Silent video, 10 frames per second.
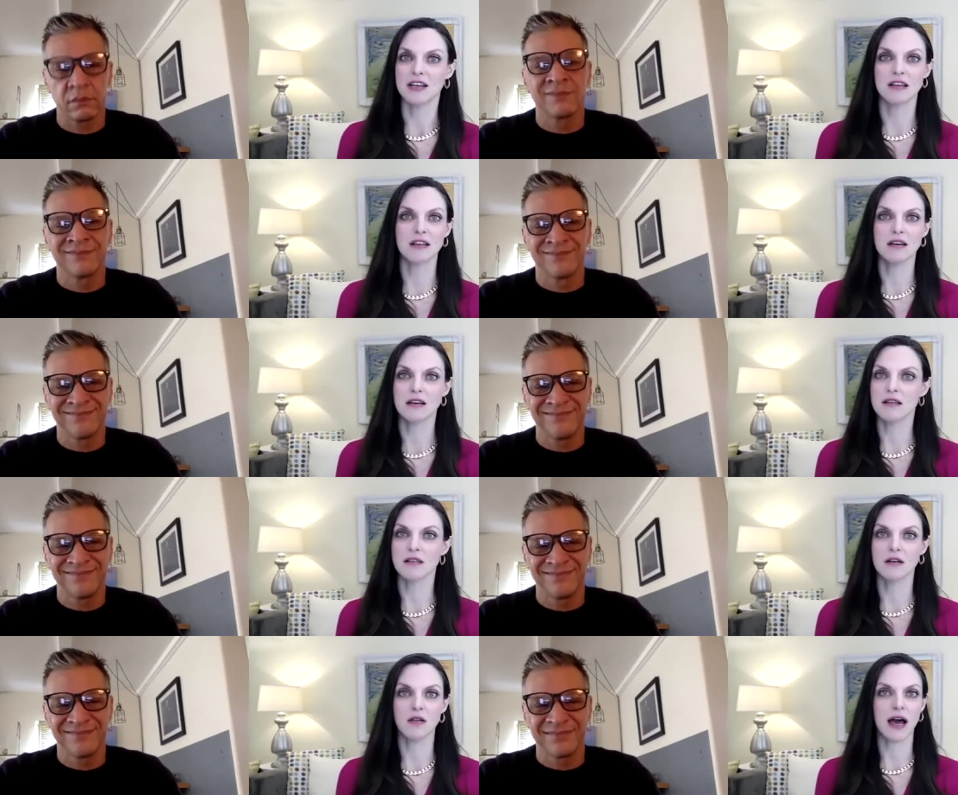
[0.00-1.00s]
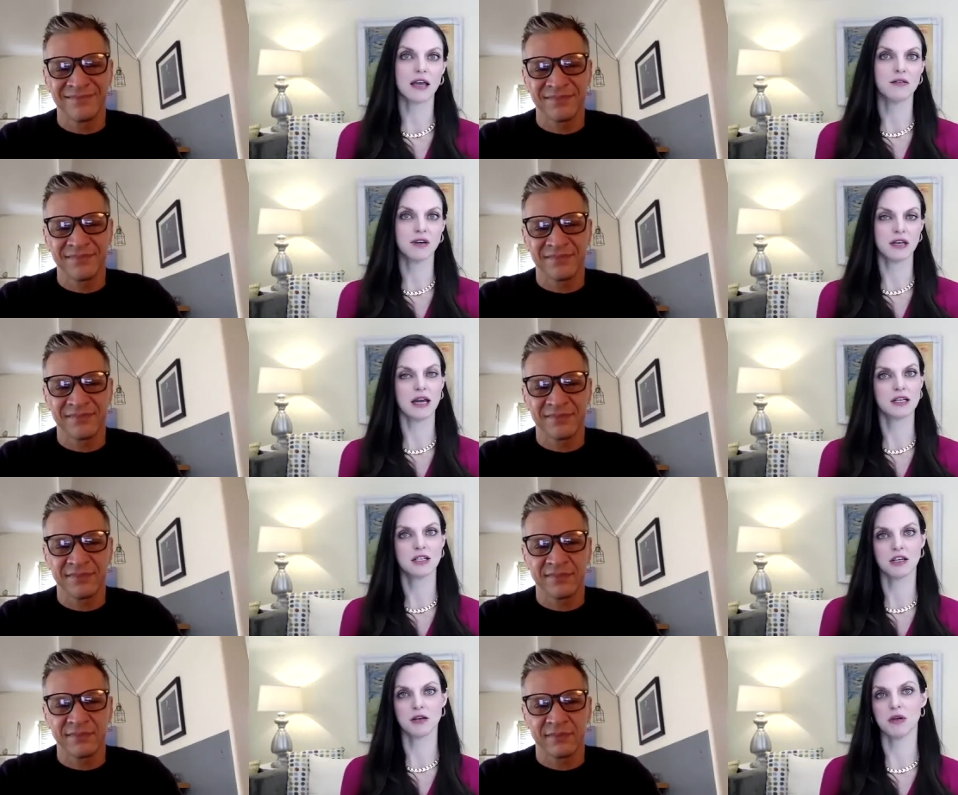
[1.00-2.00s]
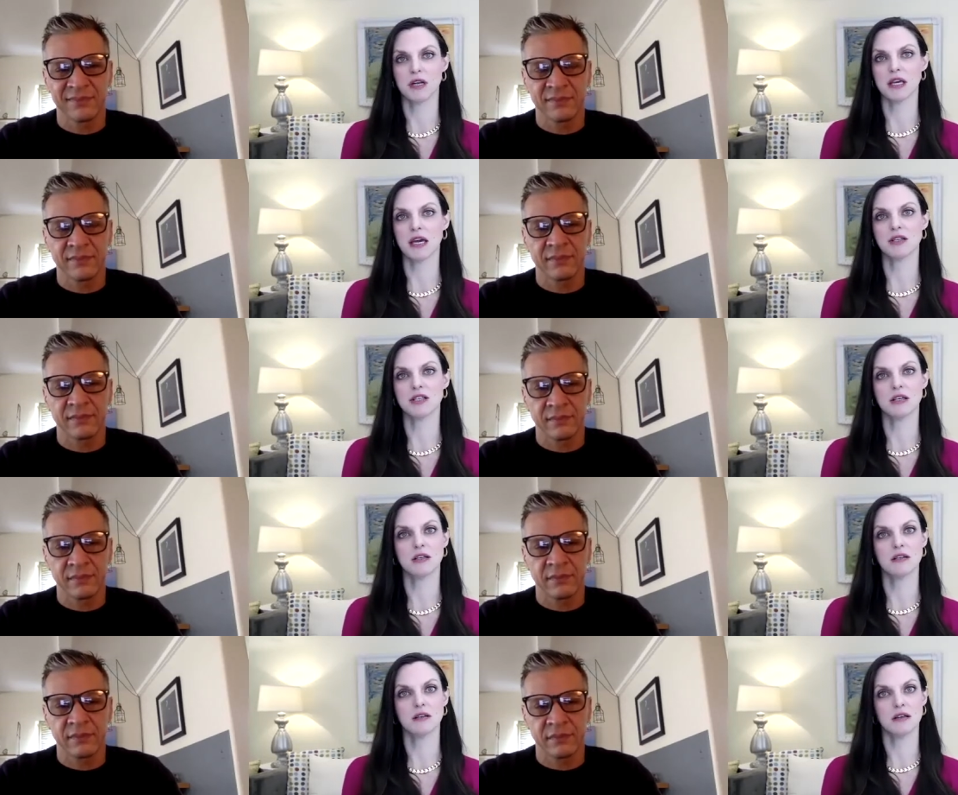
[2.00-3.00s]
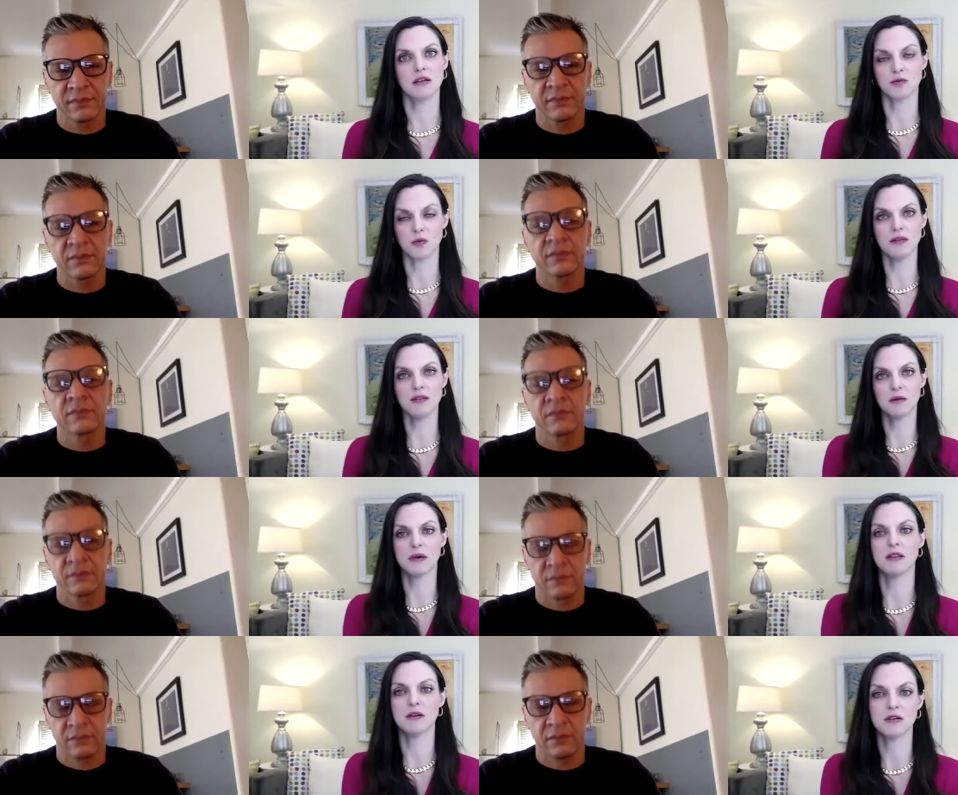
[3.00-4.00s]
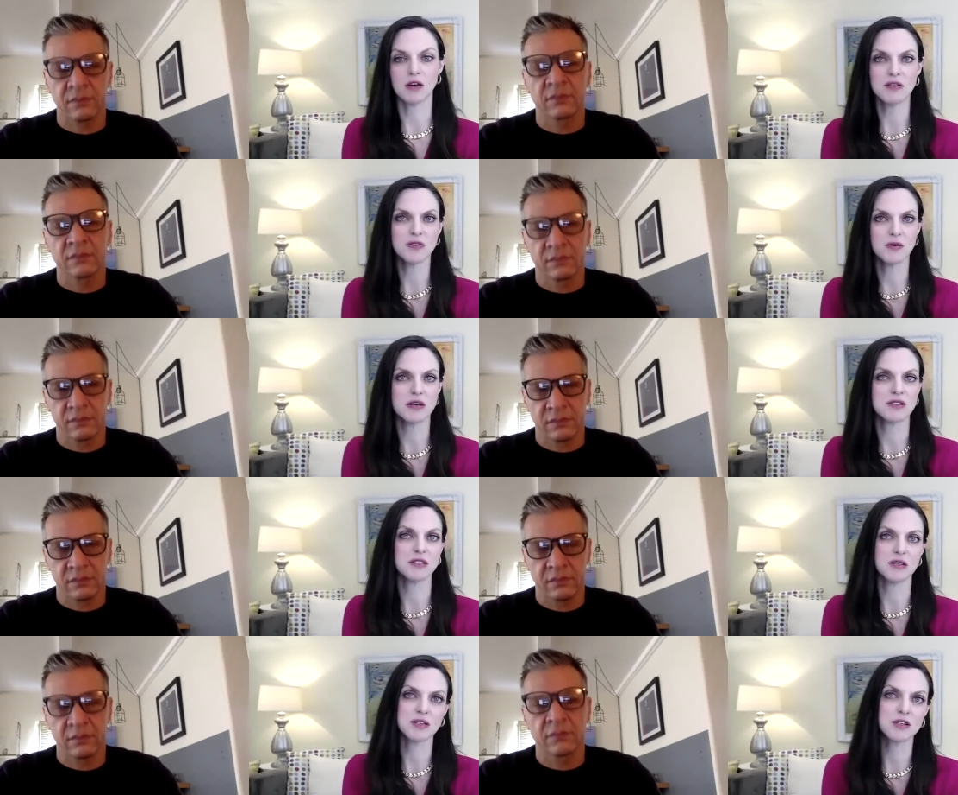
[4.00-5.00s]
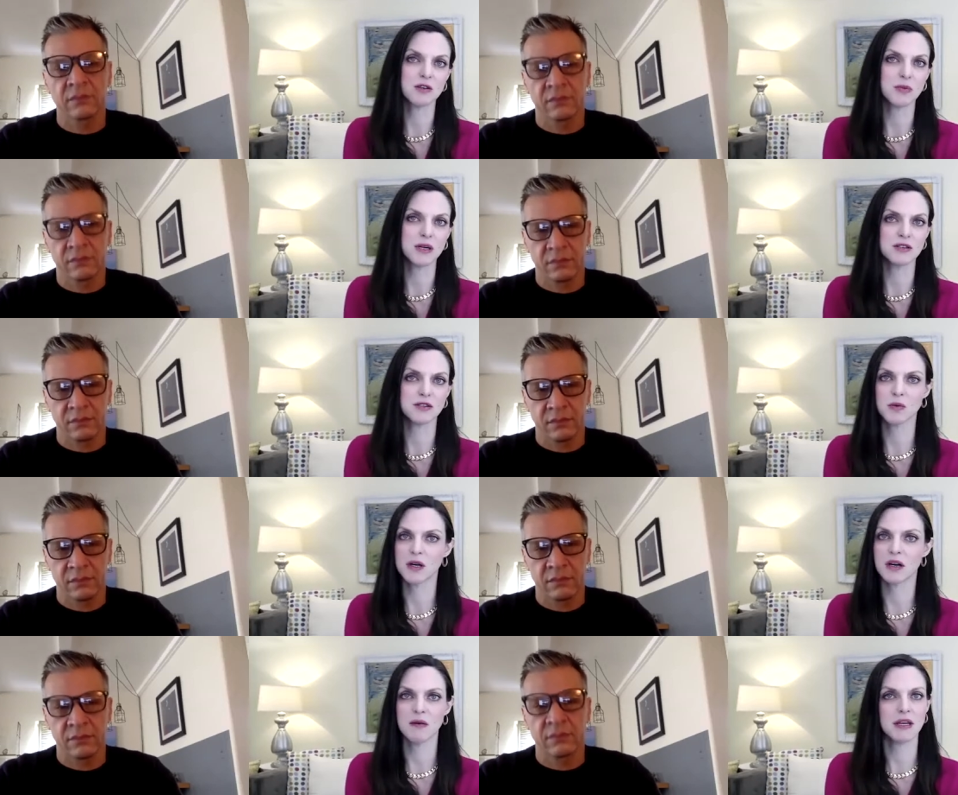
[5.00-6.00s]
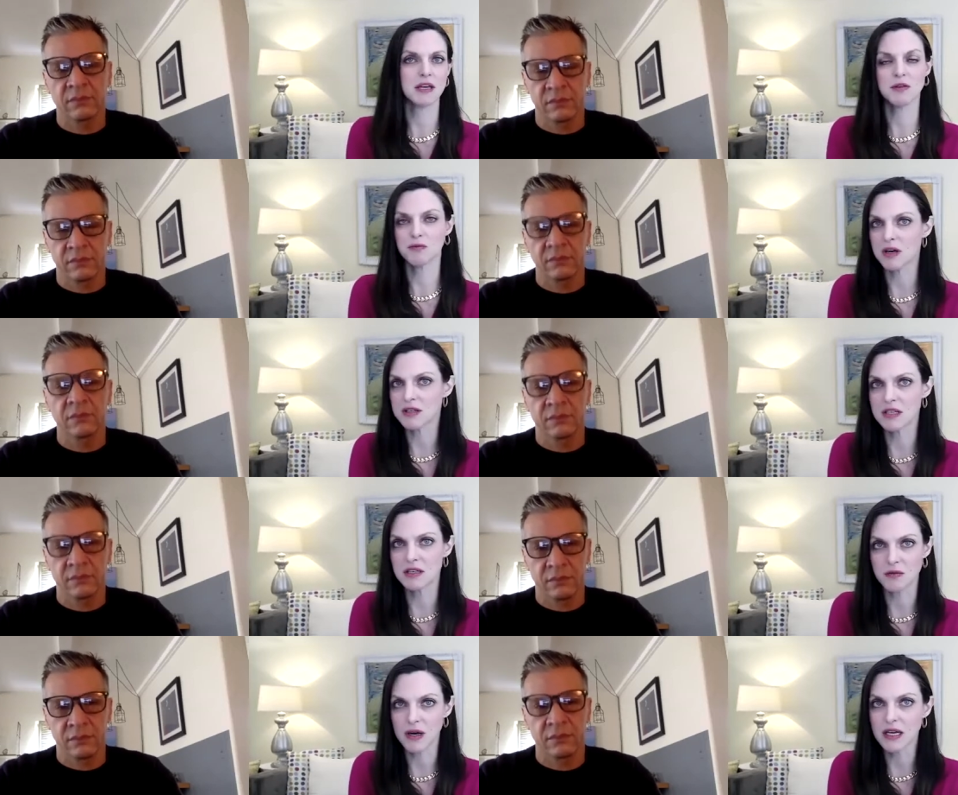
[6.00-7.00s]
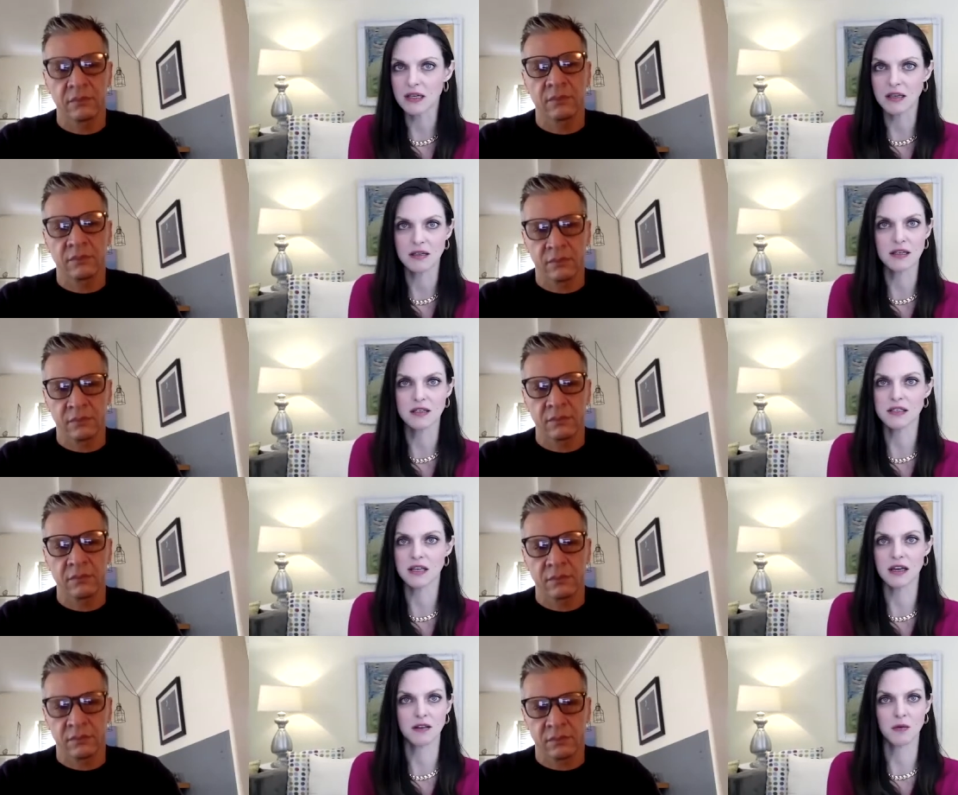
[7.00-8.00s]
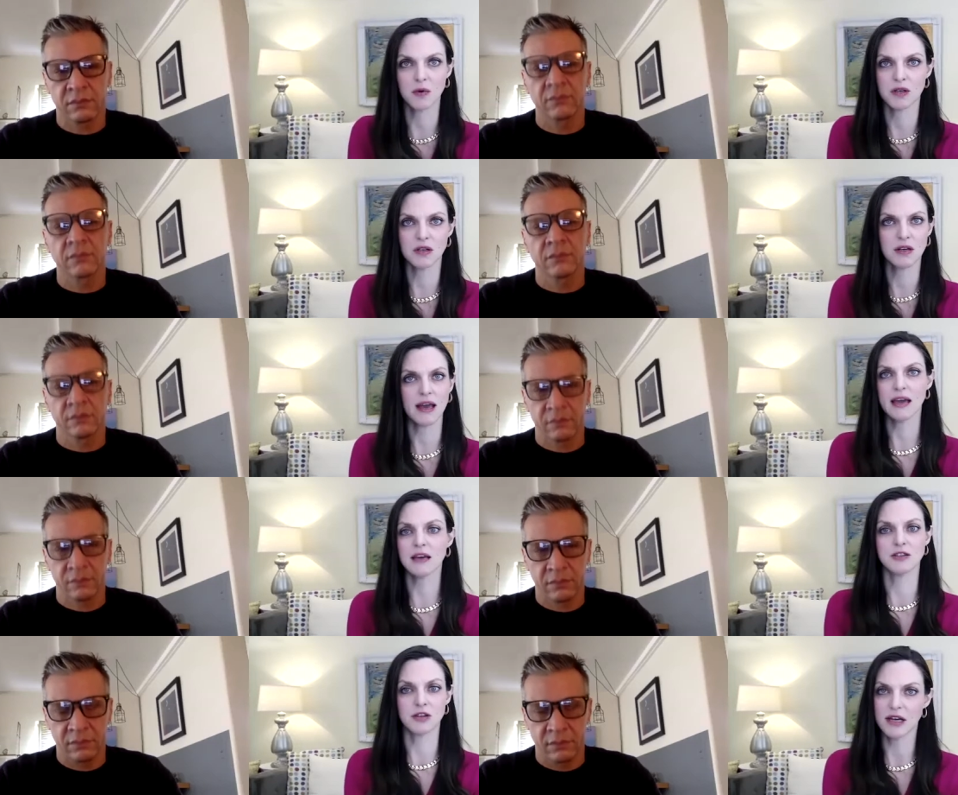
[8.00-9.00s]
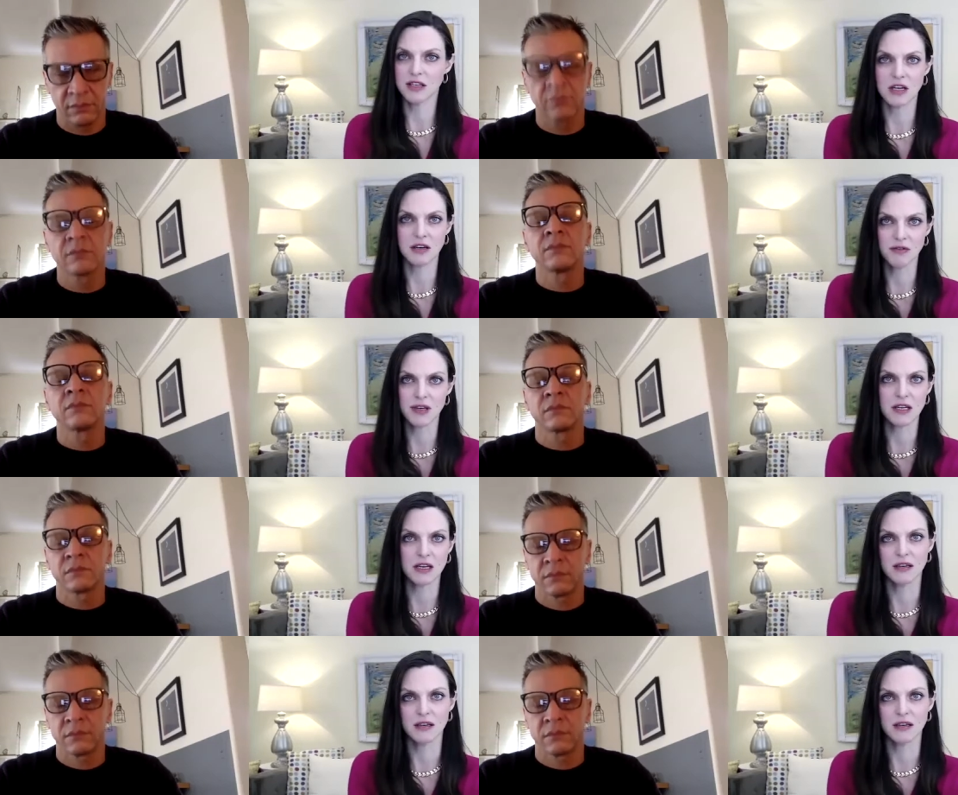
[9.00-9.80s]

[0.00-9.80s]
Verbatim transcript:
Speaker 1: mm-hmm. the lack of connection communication is one thing but there's also this additional piece where i mean even president reagan didn't say the word aids or hiv in